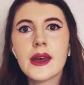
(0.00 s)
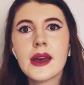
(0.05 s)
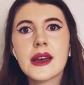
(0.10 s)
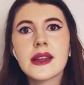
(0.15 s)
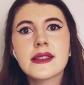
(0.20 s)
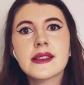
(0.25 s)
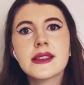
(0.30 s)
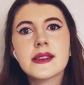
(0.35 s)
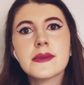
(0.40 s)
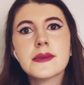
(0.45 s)

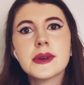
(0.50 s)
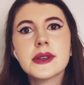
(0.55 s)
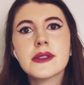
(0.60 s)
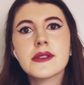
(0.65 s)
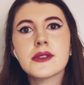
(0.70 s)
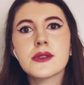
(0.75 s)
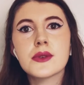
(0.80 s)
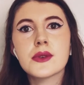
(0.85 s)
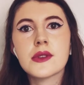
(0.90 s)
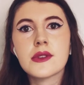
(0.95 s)
and this
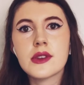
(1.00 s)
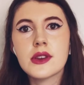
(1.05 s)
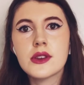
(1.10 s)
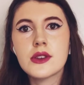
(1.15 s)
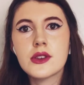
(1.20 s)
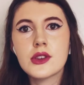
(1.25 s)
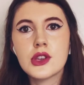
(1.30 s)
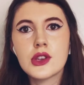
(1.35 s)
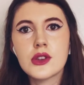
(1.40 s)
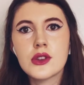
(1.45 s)
was also
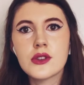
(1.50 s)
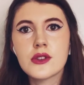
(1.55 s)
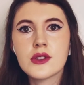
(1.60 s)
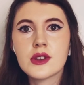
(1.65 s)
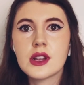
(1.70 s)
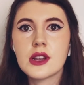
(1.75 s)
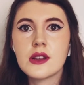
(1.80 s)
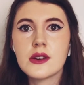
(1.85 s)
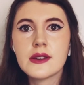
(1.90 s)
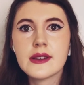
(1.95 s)
used
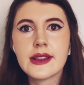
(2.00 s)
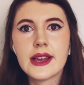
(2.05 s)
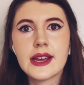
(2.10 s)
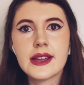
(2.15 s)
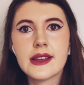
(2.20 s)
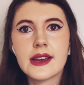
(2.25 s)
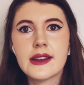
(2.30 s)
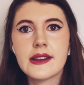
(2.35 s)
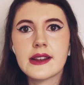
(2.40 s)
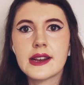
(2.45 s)

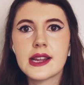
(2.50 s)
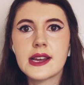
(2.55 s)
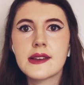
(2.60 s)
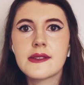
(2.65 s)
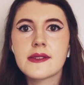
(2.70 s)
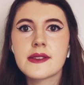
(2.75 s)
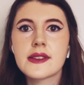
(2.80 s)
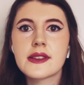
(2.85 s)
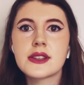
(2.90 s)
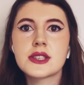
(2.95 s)
alongside
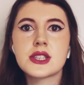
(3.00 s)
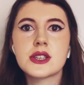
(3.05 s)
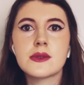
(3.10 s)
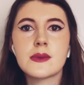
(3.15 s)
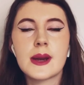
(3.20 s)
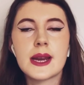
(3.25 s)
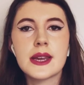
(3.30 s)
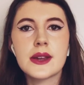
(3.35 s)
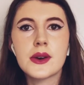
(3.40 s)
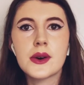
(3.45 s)
hieroglyphs to
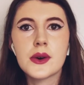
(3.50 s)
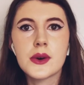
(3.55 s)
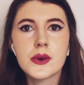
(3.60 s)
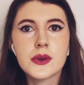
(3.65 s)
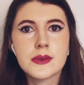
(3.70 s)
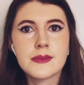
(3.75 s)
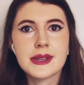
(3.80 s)
write Old,